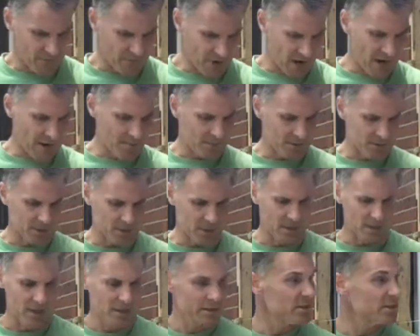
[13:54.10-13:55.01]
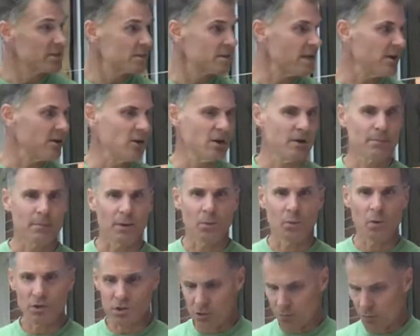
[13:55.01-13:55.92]
happens and it doesn't stay on, but
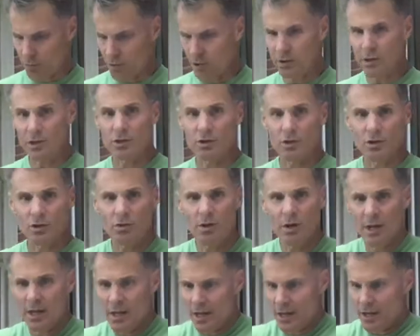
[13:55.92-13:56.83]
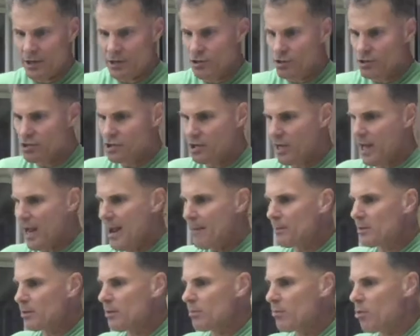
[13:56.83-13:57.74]
what you really do is you're
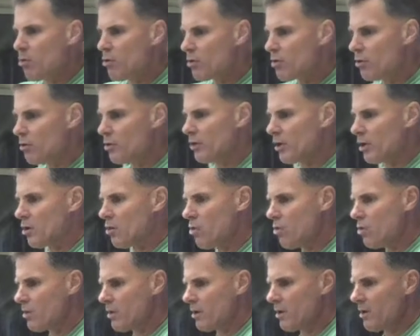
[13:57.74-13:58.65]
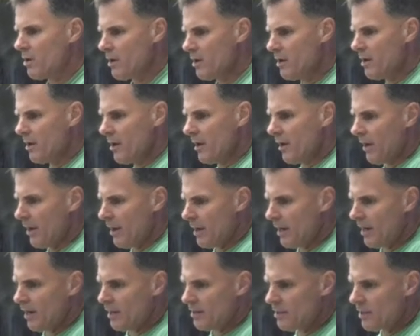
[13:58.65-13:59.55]
slapping the mortar on the corner
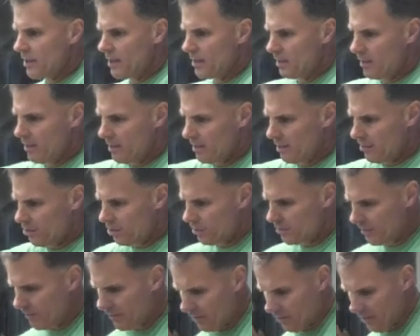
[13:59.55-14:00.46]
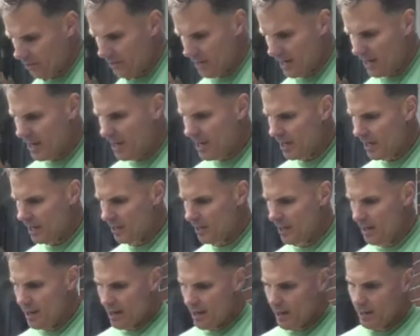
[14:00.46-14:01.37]
and on the head,
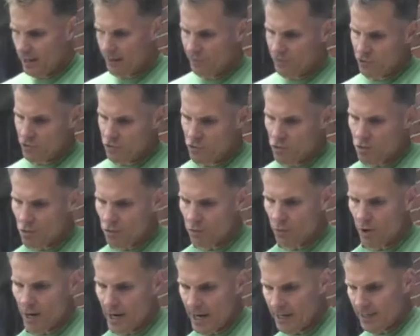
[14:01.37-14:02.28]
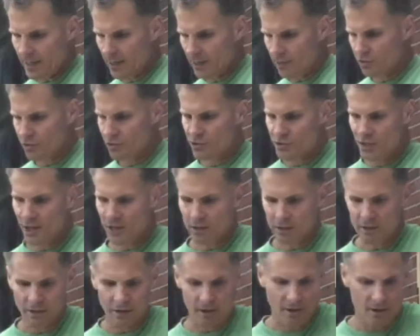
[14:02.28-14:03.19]
and if you do it right, it'll stick
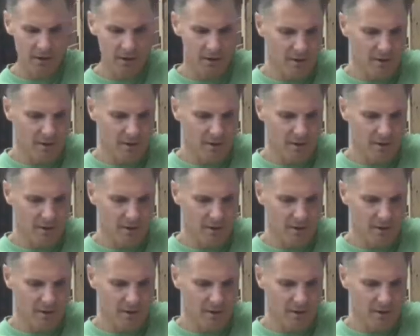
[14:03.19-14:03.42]
there.